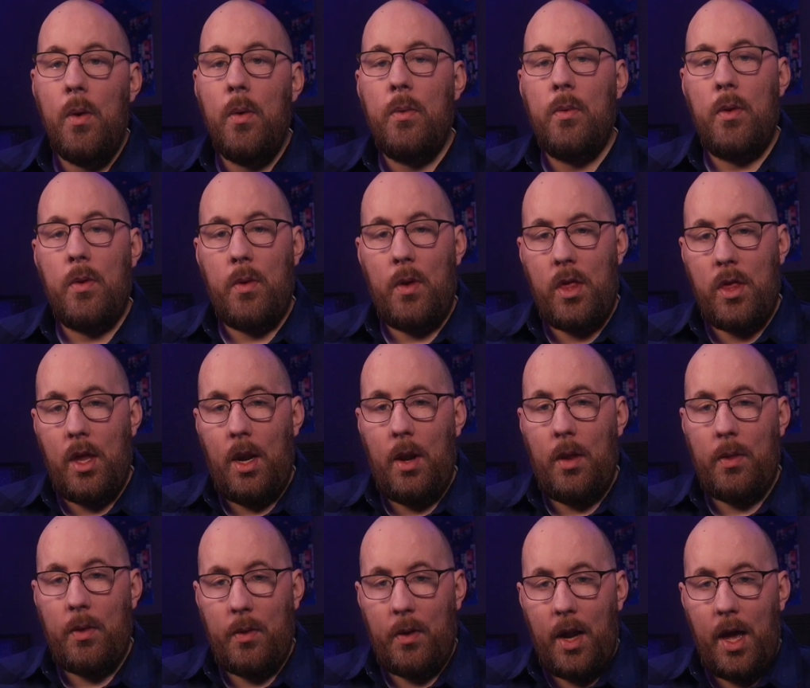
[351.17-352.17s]
when you're setting
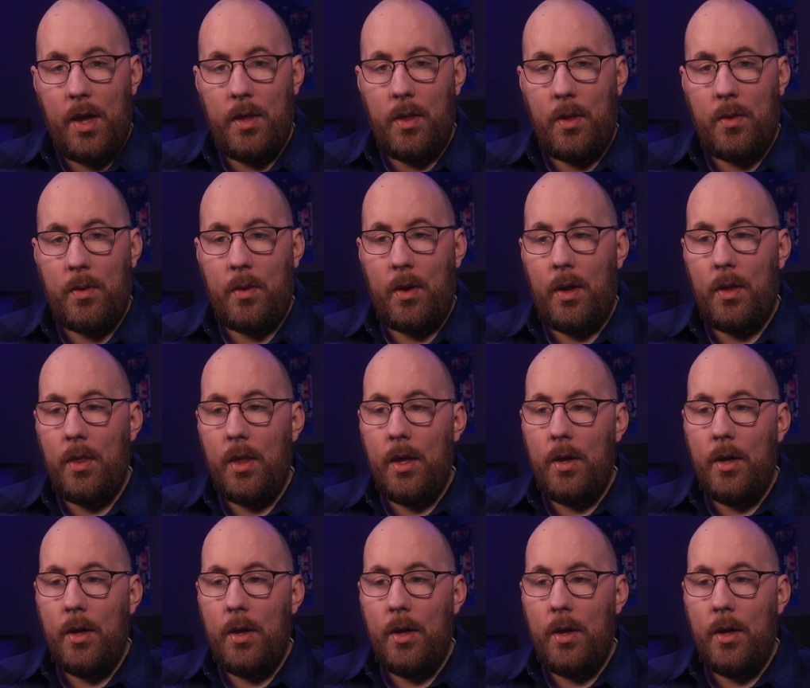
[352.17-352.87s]
up your live stream.